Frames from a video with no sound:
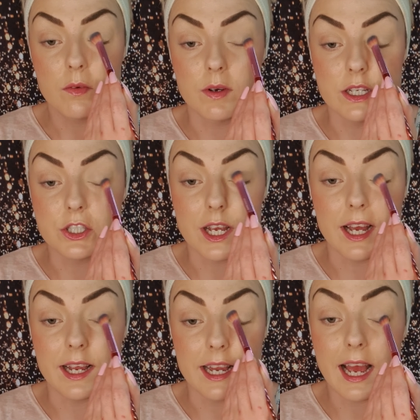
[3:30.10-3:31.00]
which
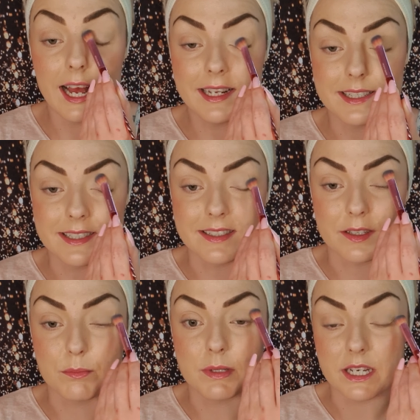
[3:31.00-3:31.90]
I hadn't
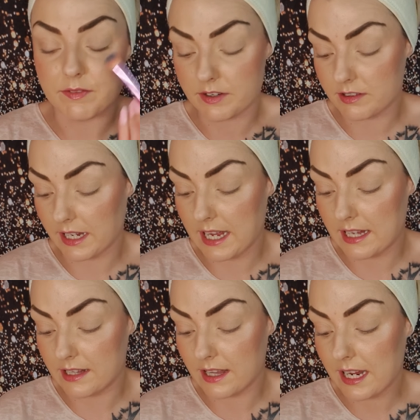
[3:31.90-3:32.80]
done previously,
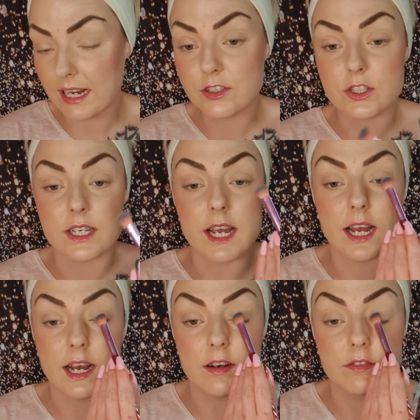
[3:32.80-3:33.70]
and they actually
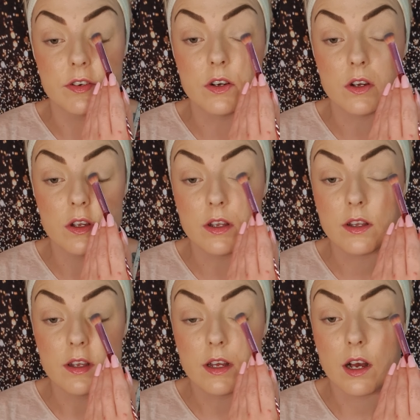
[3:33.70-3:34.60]
have
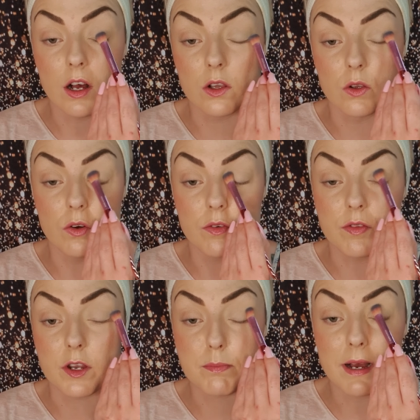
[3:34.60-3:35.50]
a lot of
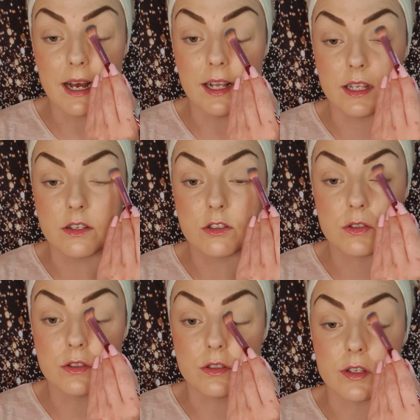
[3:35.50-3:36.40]
their palettes
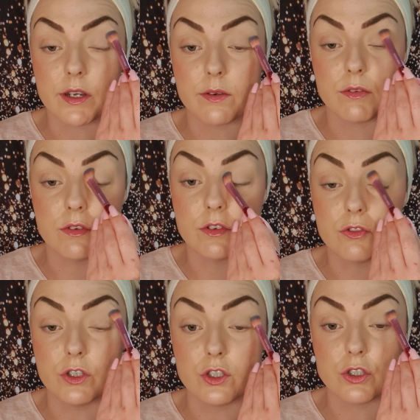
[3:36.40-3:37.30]
down,
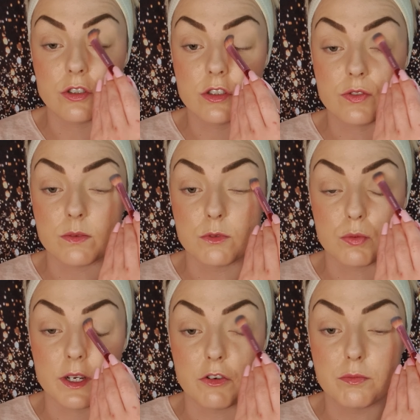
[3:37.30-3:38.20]
reduced from
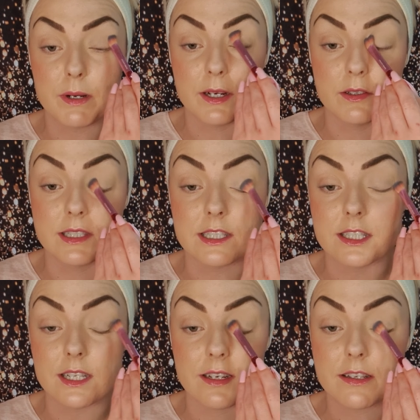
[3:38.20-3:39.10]
£12 to
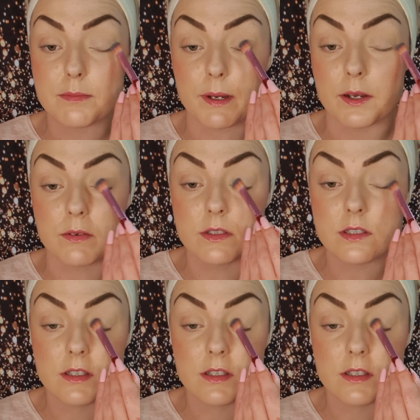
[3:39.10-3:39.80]
£6.